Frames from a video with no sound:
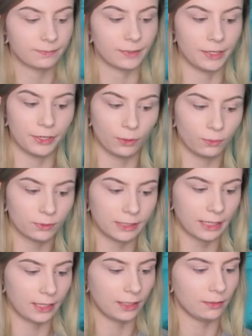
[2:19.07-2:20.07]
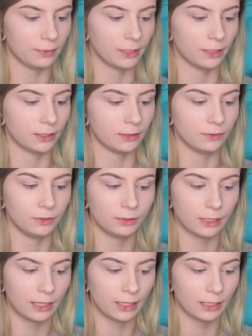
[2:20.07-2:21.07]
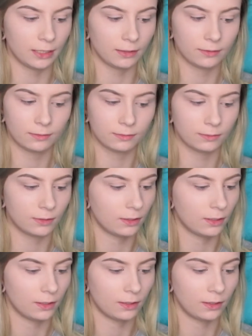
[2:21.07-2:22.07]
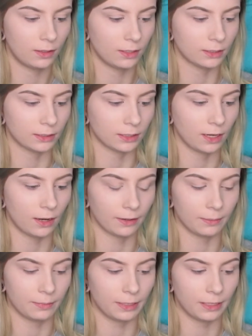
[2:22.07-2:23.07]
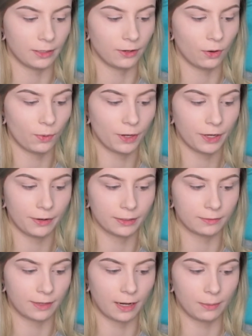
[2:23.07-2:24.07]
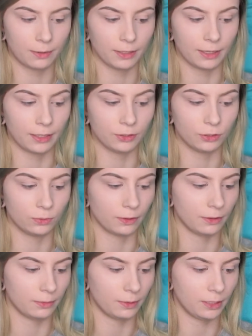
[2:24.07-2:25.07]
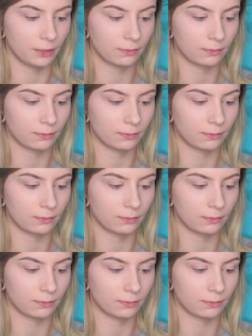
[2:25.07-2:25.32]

And don't set it, because if you set it, it's not gonna be nowhere near as vibrant as you want it to be.